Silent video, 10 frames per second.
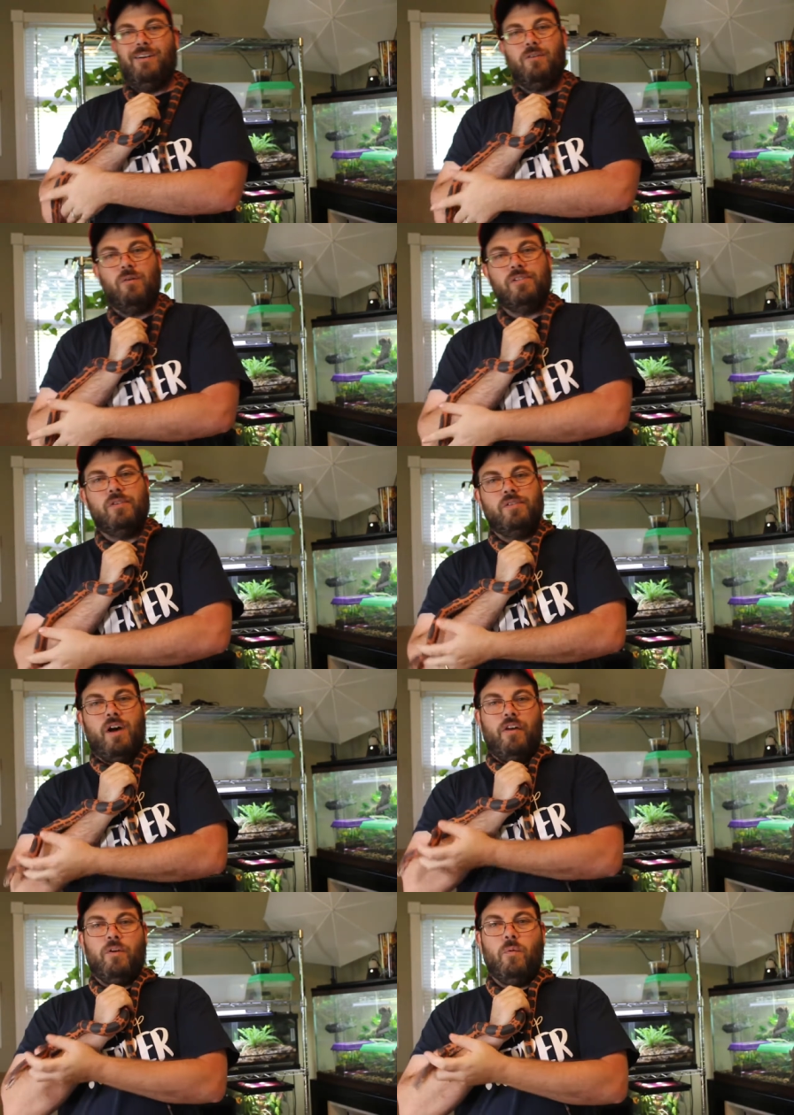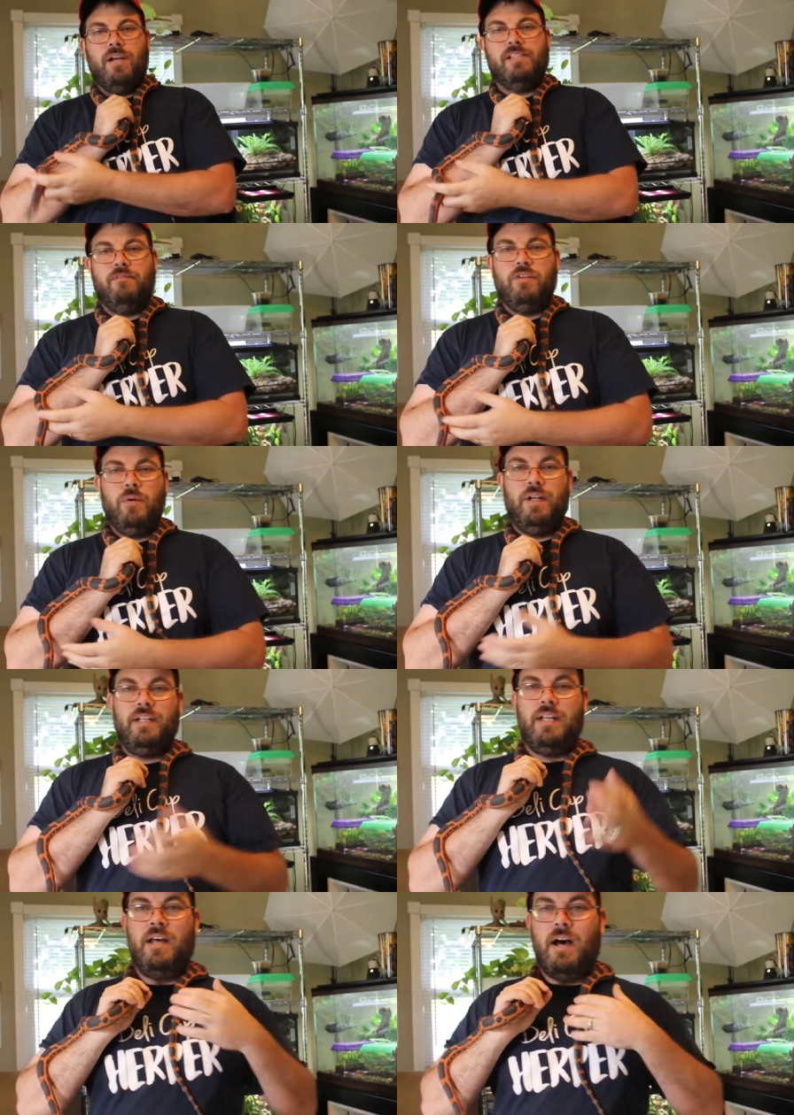of course, there's other ways of doing
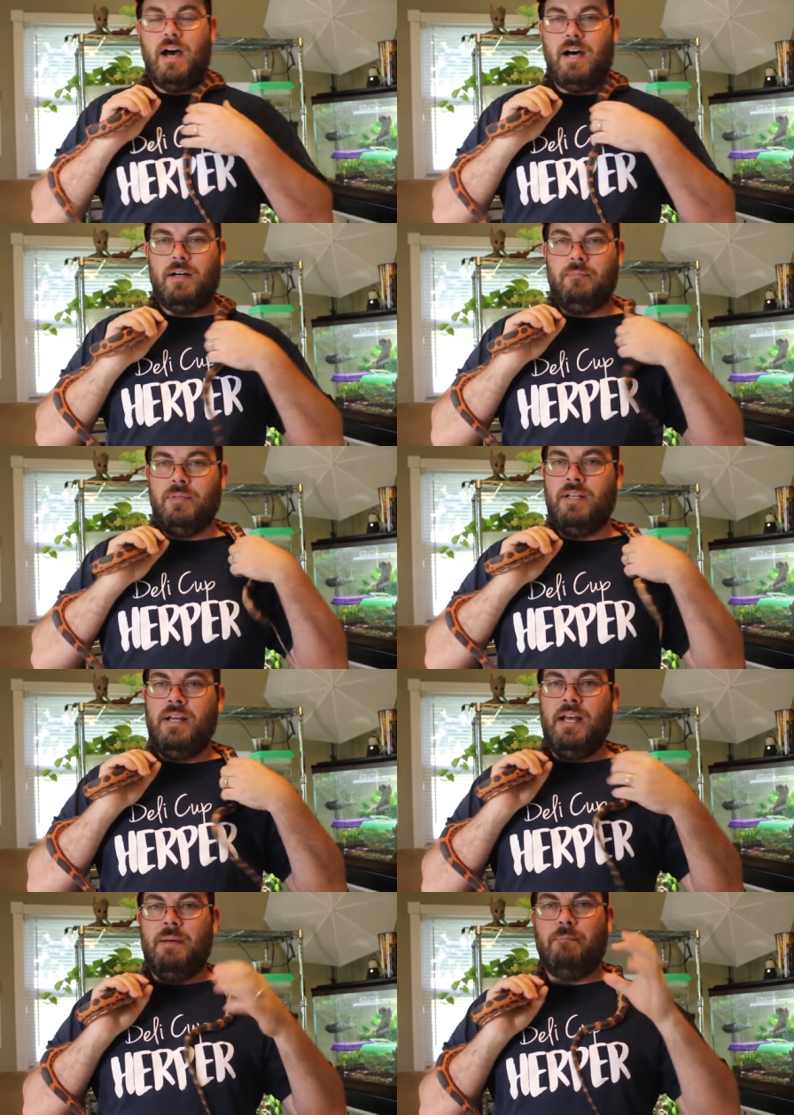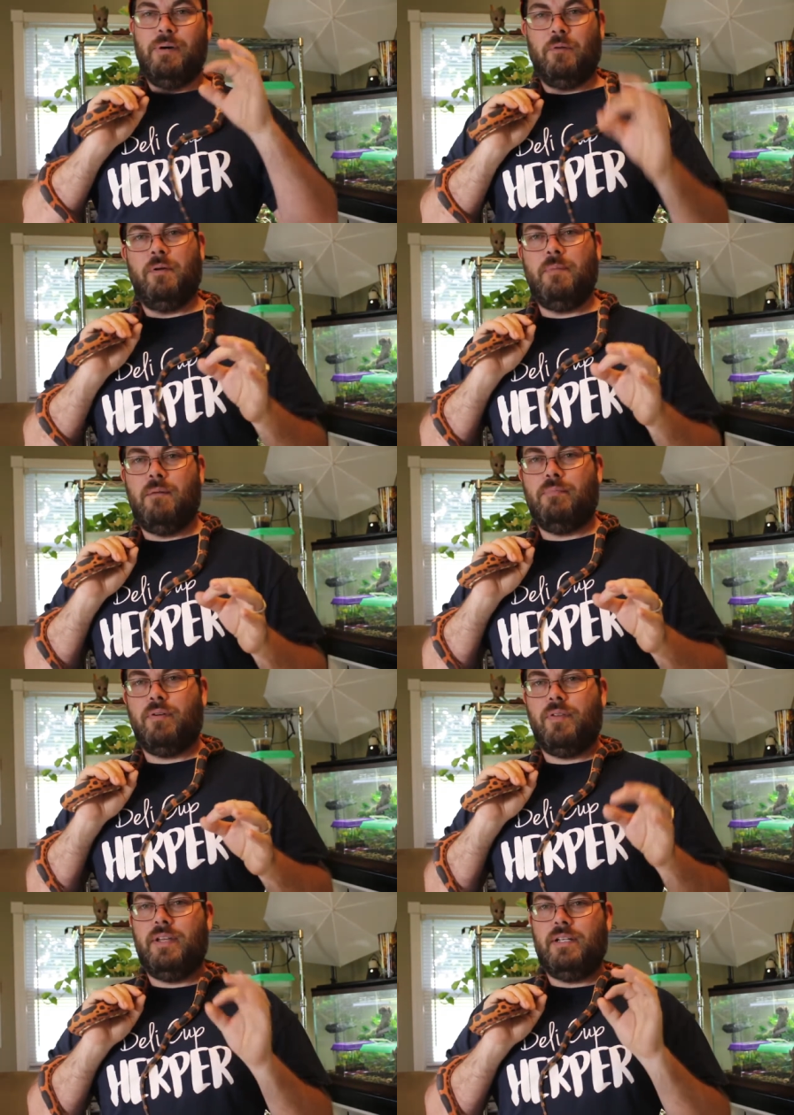it. But
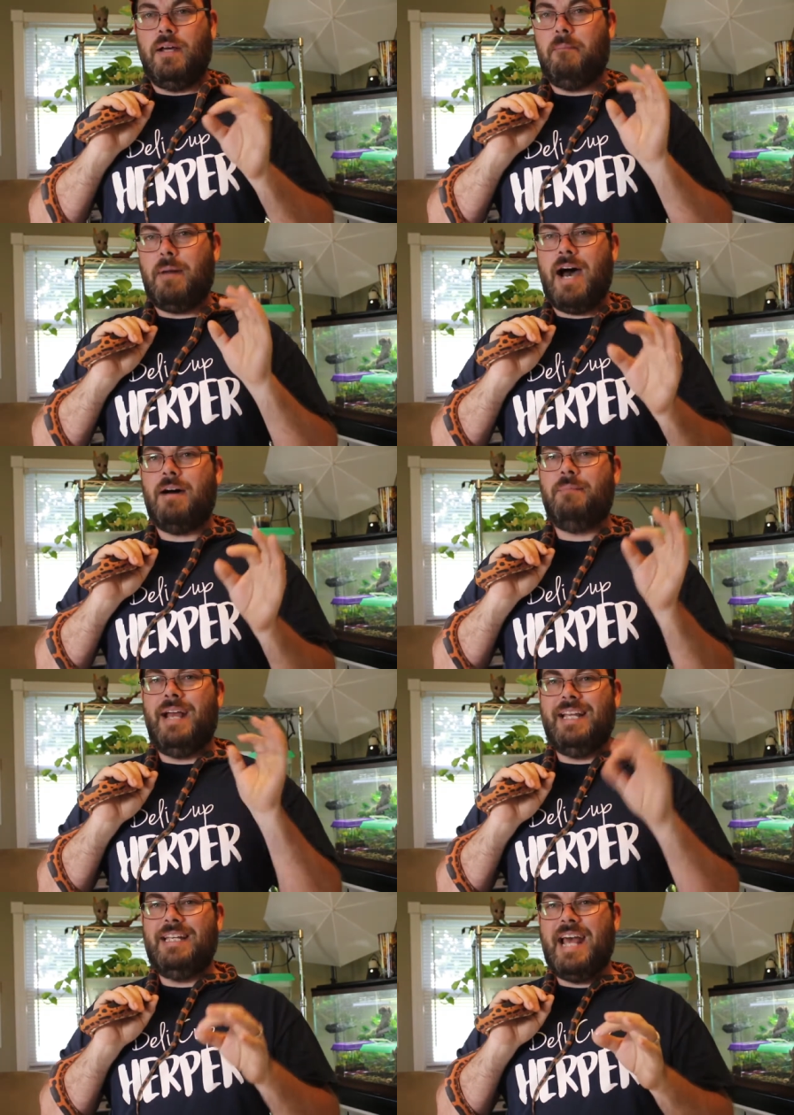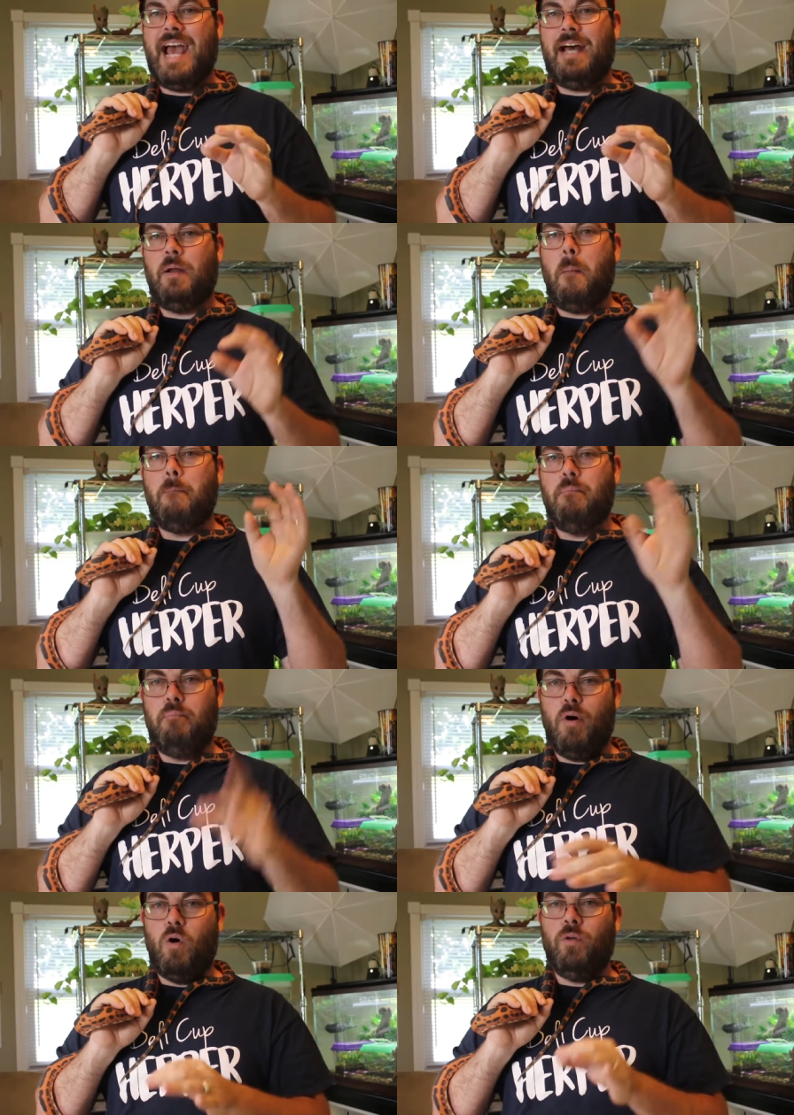remember that mom and dad
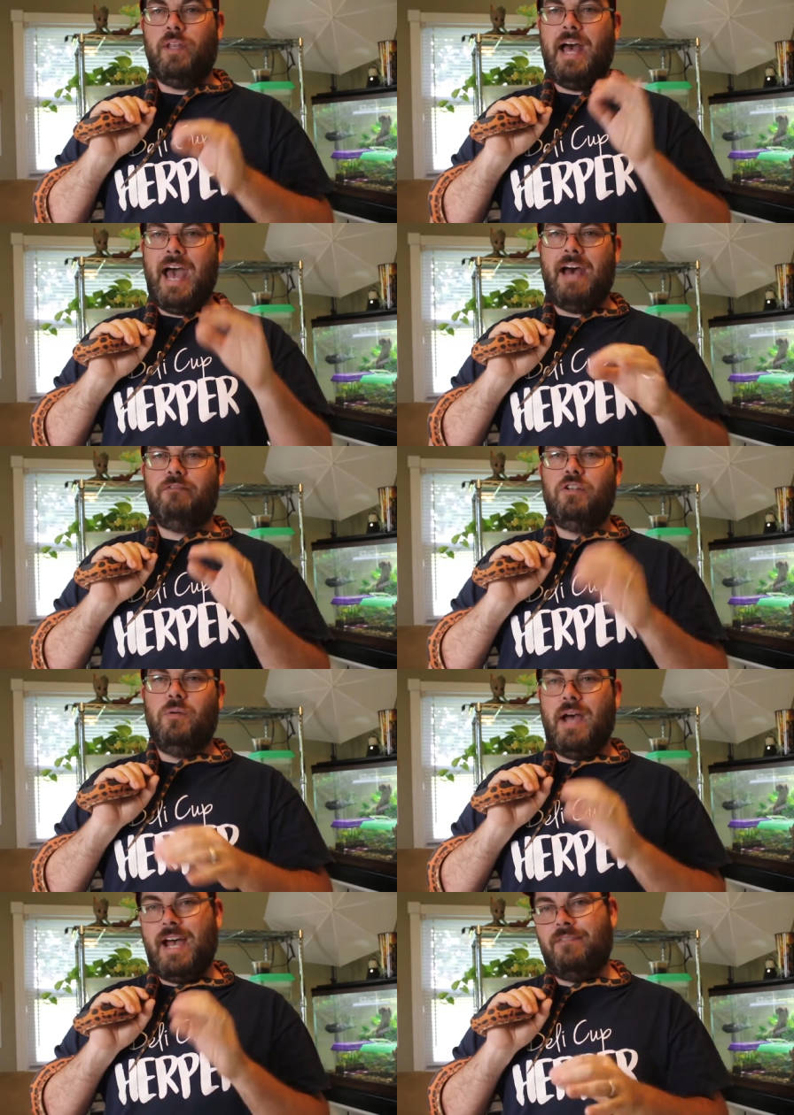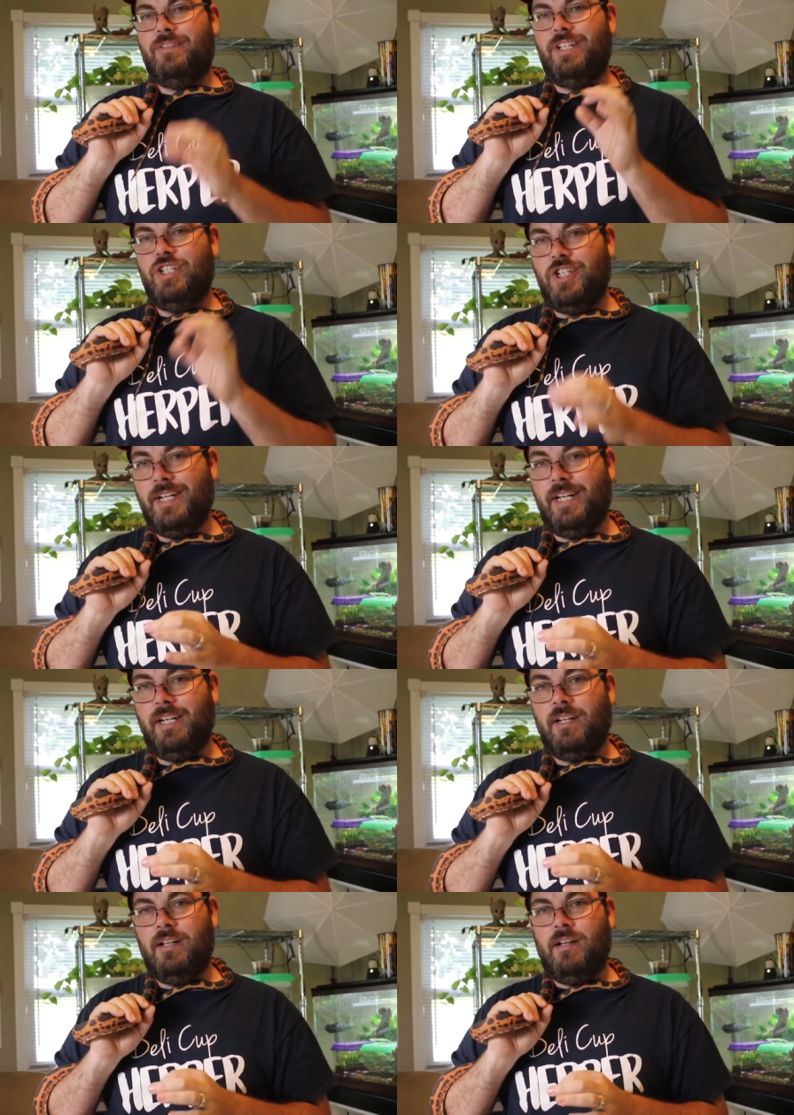both have to have the
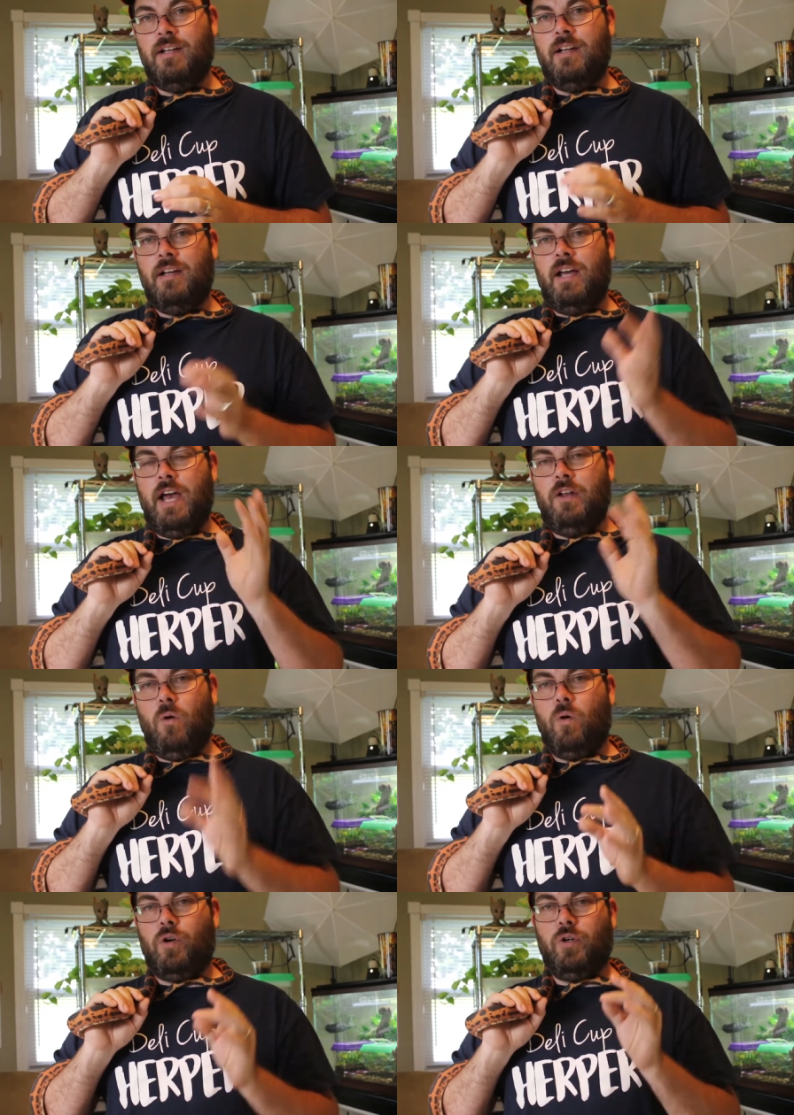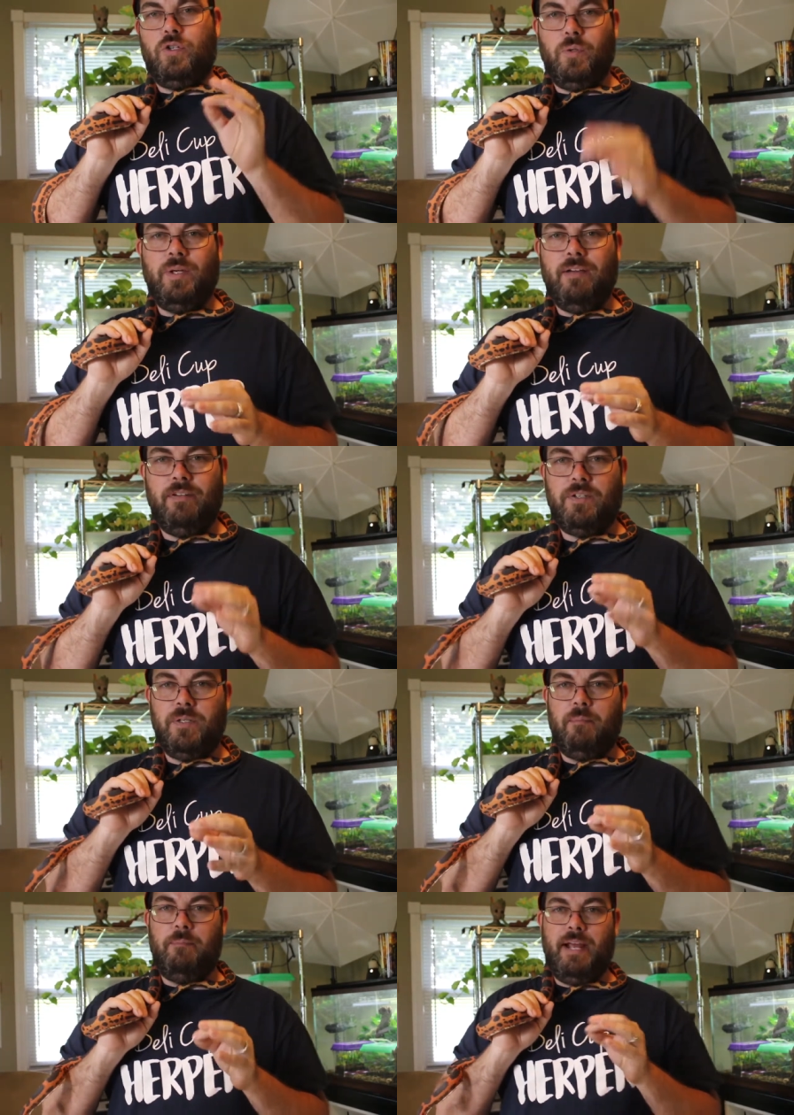gene in order to give it to
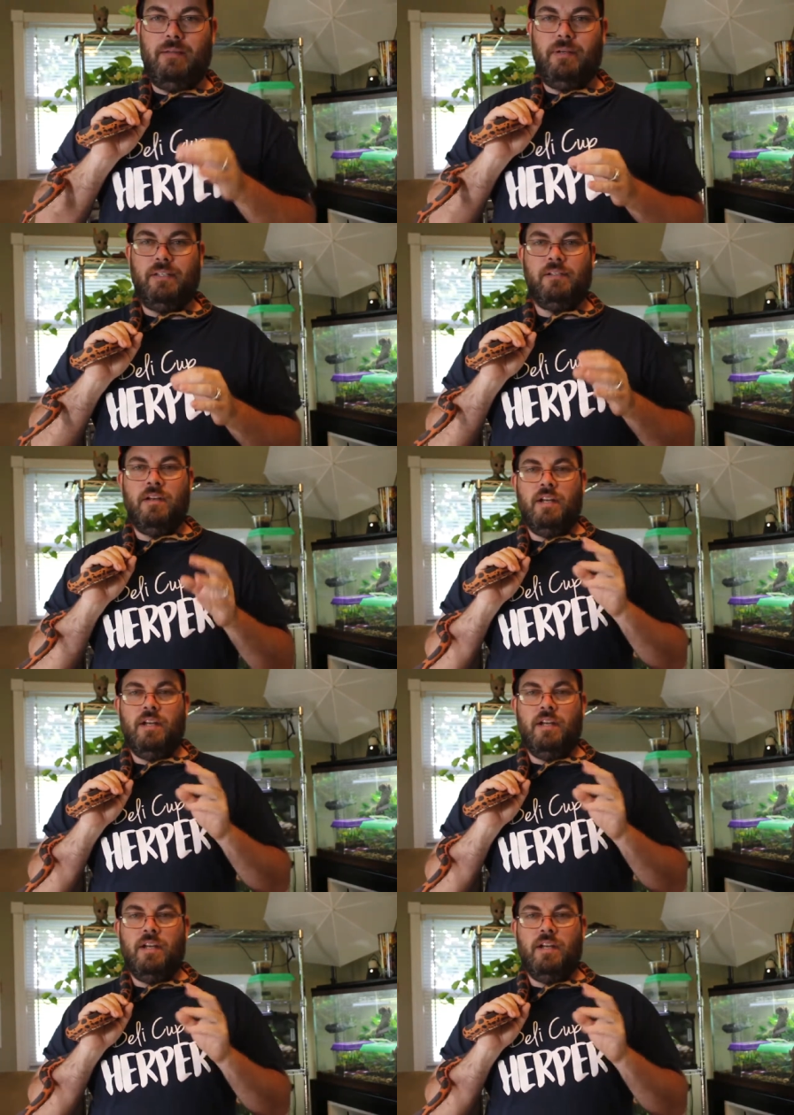the babies.